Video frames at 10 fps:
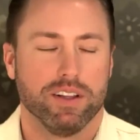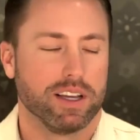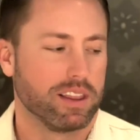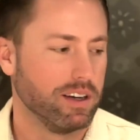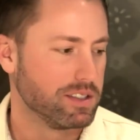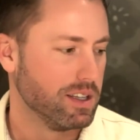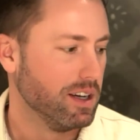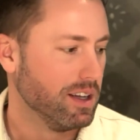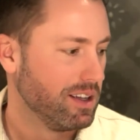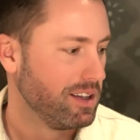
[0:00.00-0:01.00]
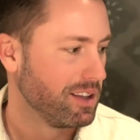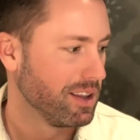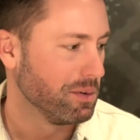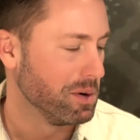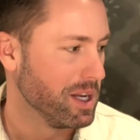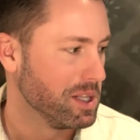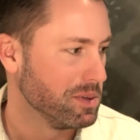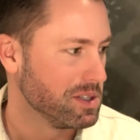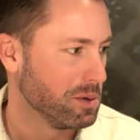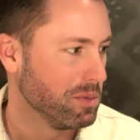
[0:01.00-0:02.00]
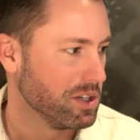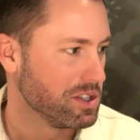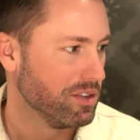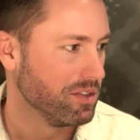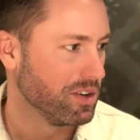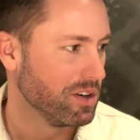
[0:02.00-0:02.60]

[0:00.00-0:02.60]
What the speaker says: I feel like there's that reminds me so much of